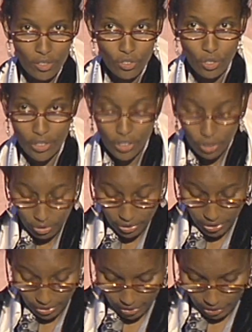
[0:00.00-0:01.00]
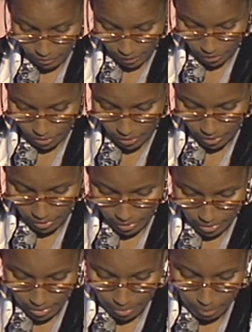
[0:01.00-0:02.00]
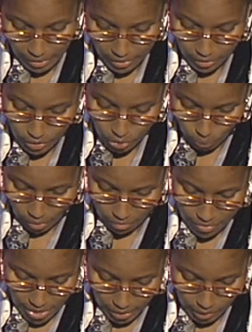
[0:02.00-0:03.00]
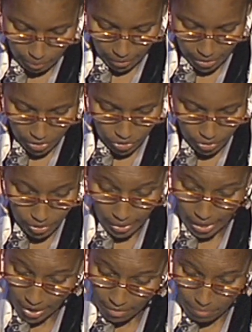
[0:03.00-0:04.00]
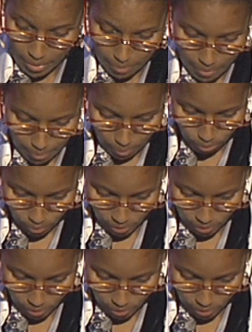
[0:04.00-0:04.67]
So it's not satisfactory, but it is one of the explanations, and I have met people